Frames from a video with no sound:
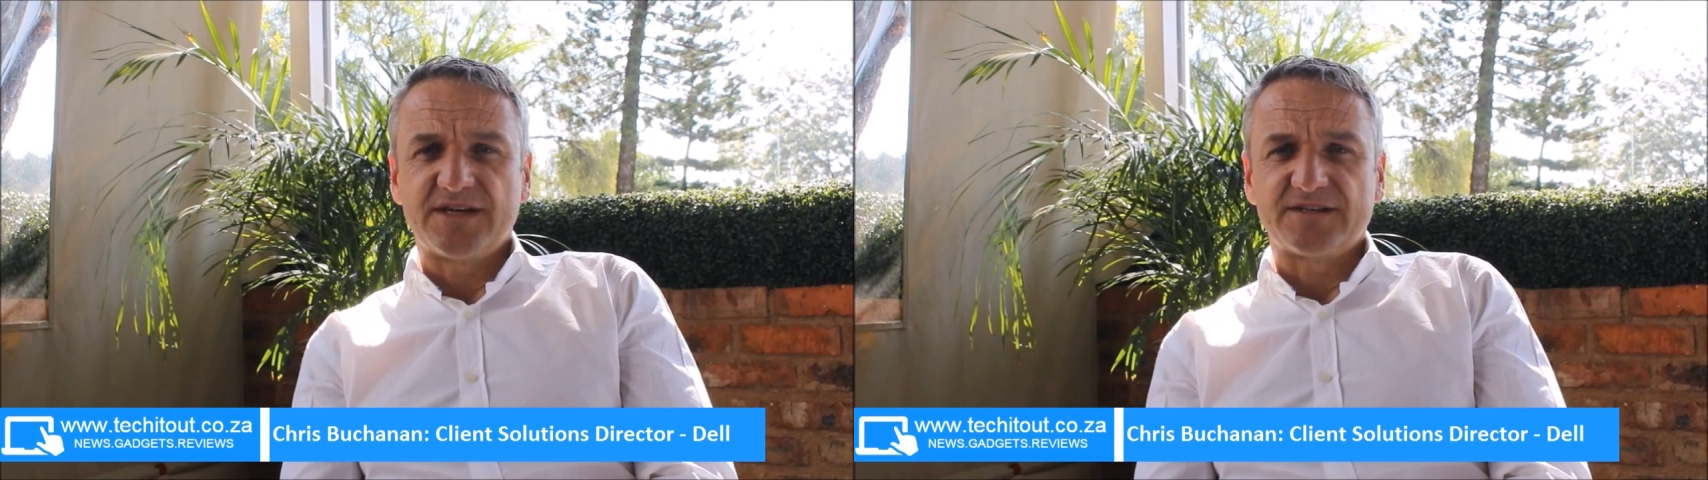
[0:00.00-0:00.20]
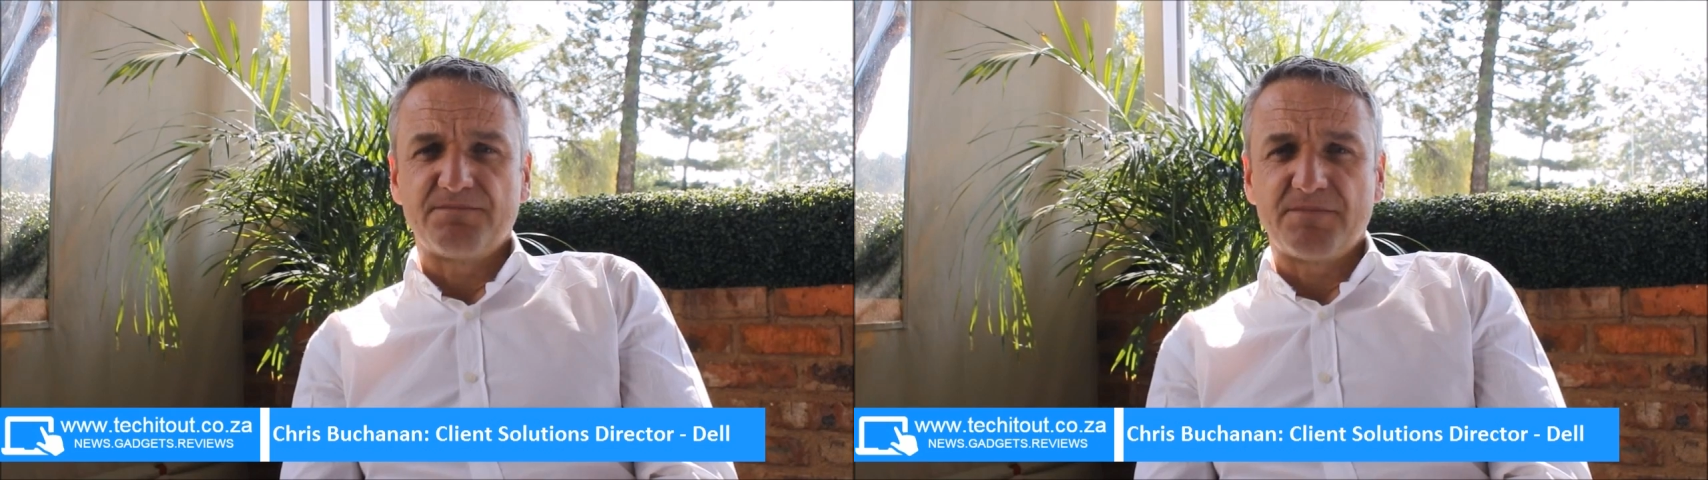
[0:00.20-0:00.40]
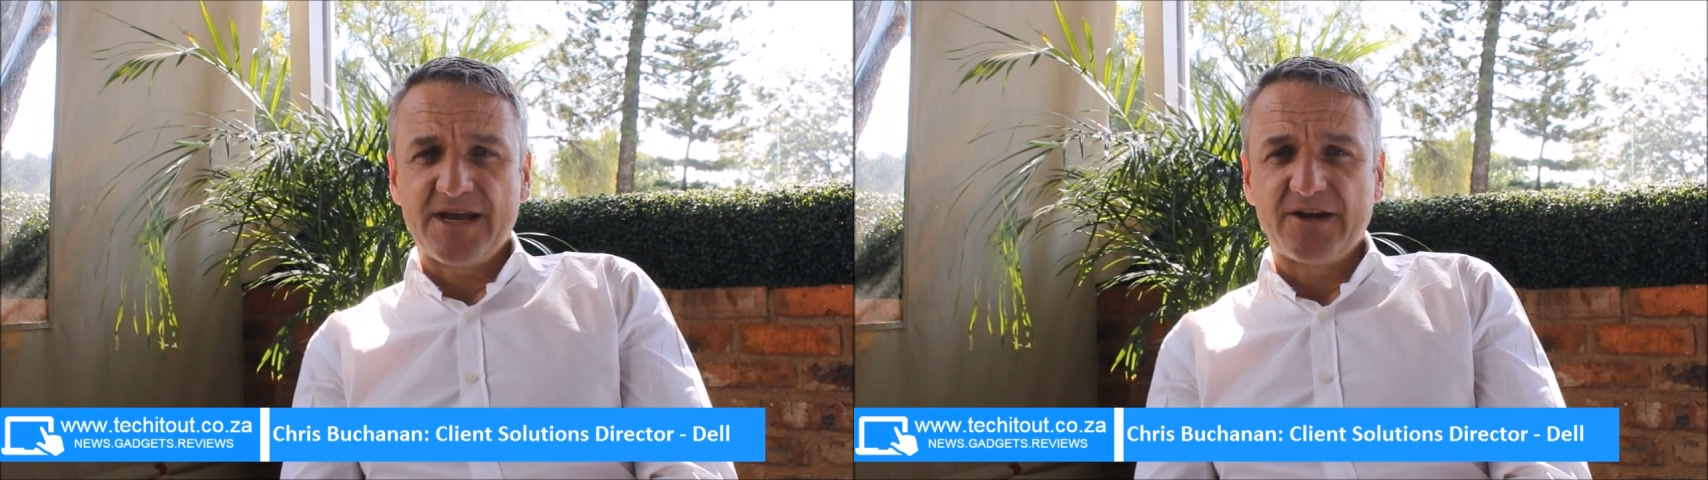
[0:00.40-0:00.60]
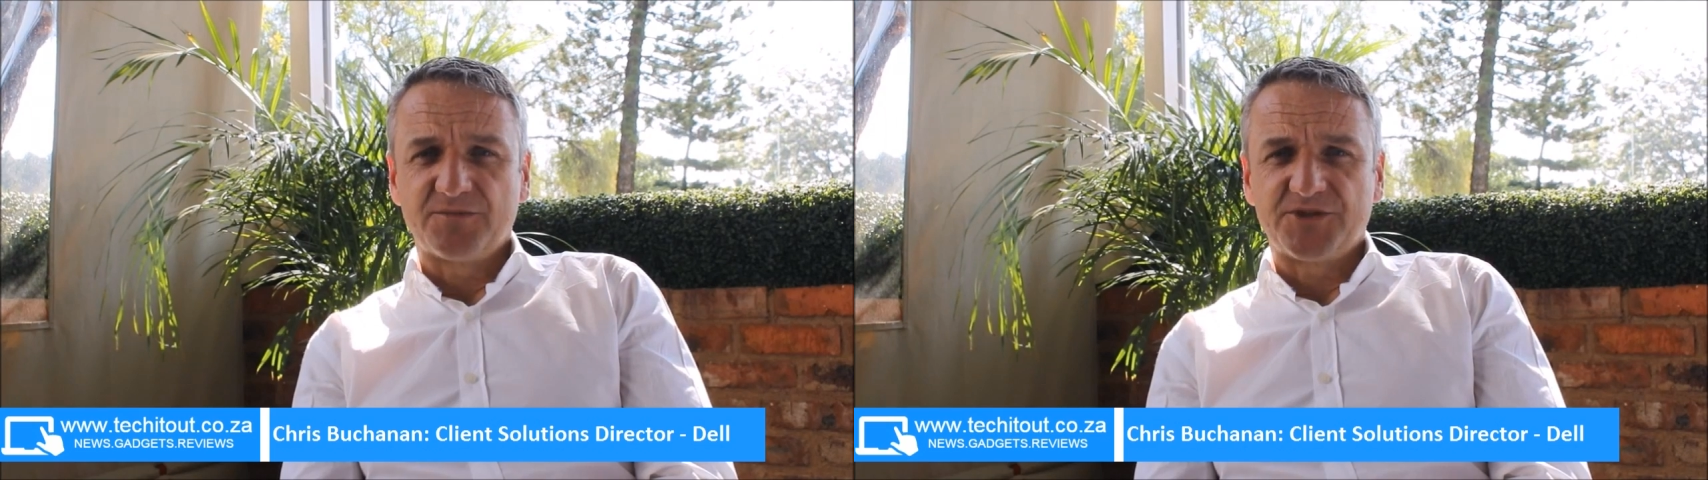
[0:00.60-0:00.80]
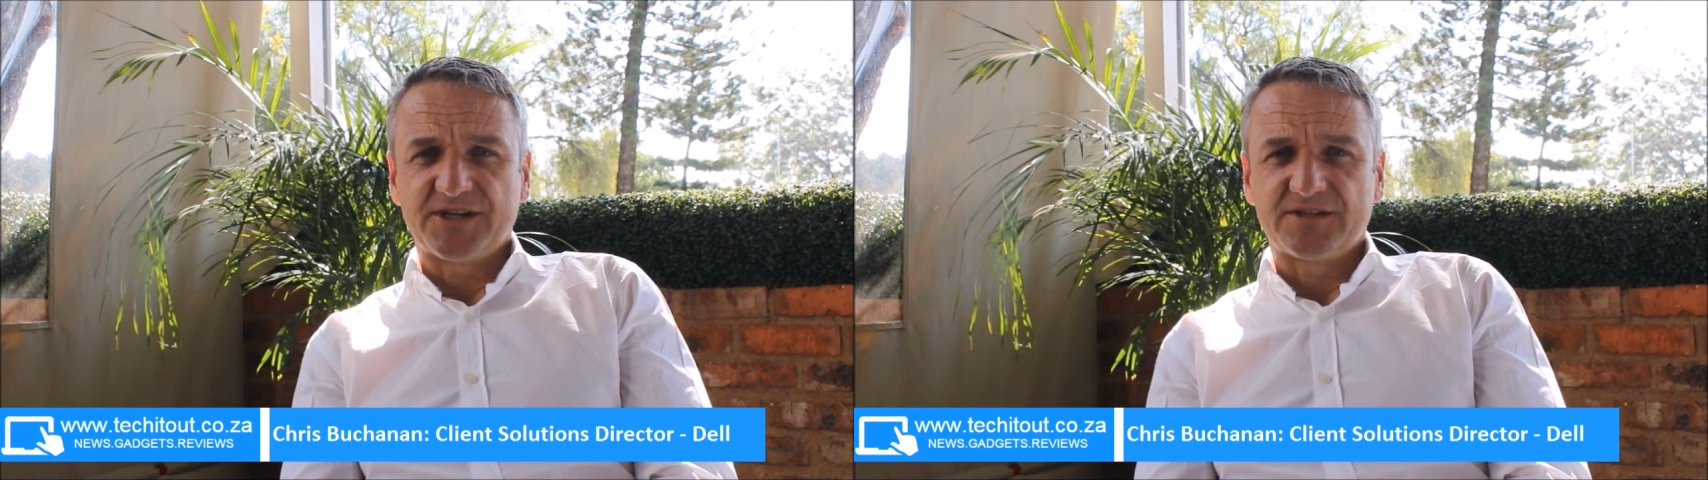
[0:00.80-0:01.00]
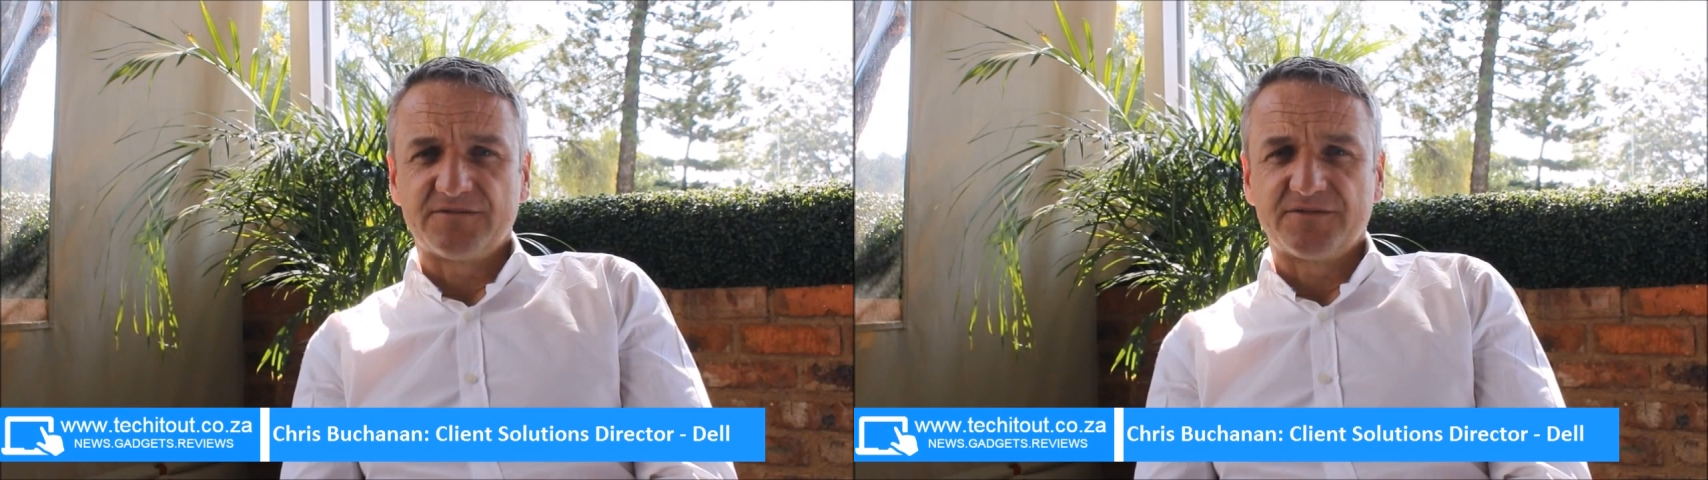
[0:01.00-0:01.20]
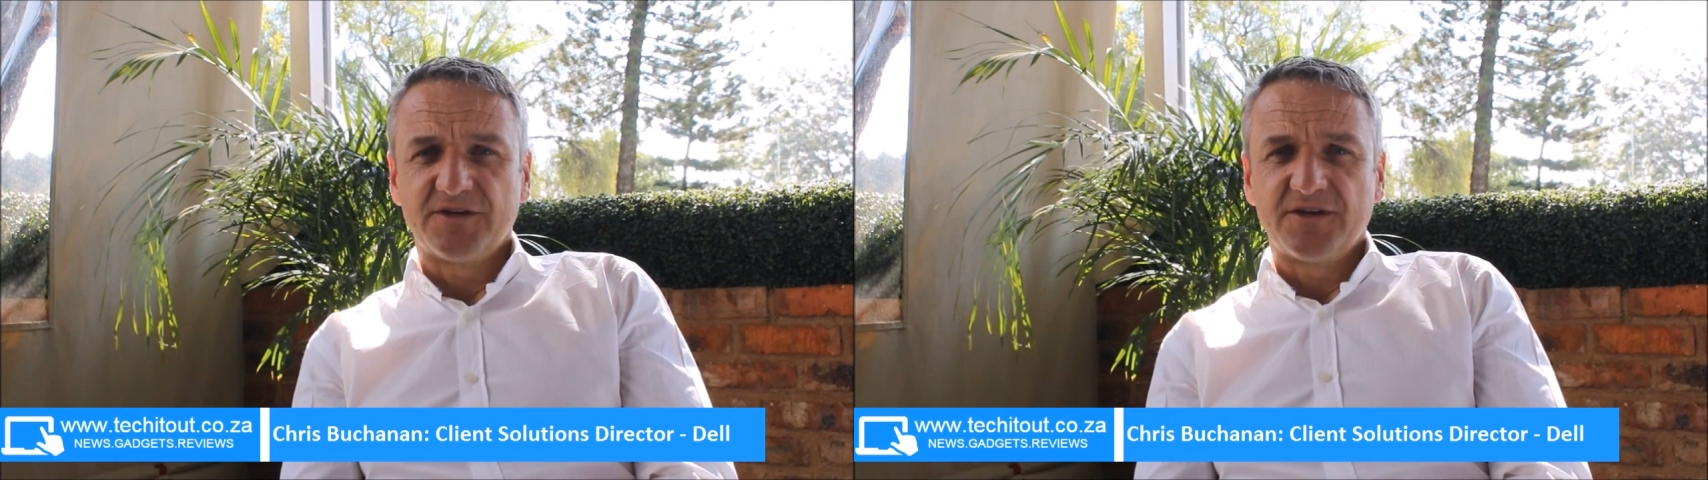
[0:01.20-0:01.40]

as a main objective